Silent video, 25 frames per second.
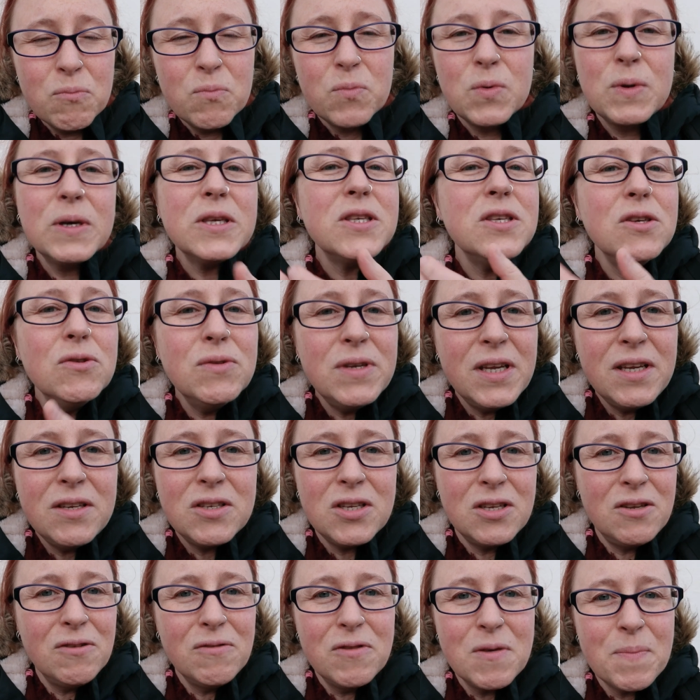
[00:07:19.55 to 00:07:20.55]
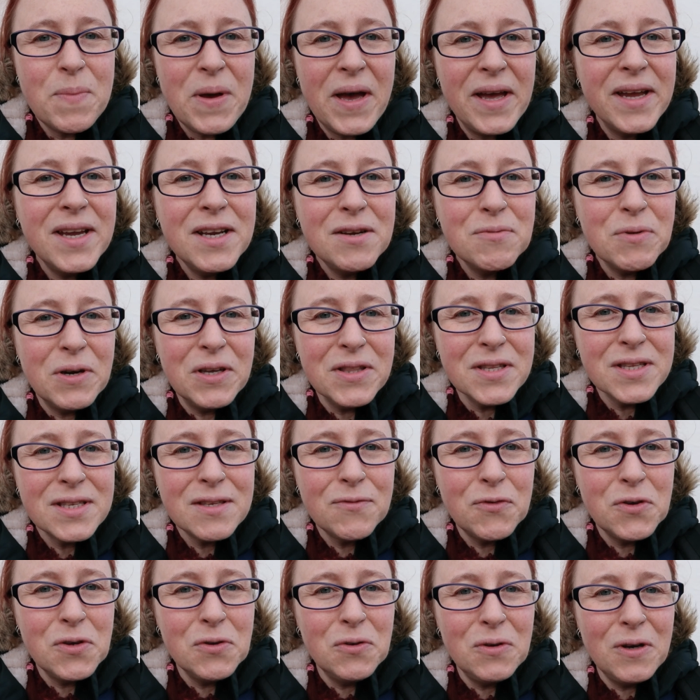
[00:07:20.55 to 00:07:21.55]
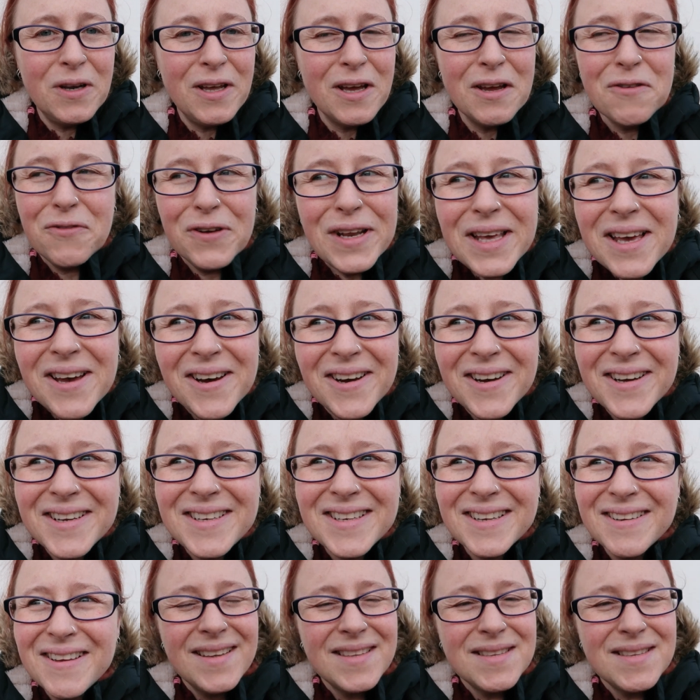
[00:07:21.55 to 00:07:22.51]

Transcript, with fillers: because you need to do the paid ones for your livelihood.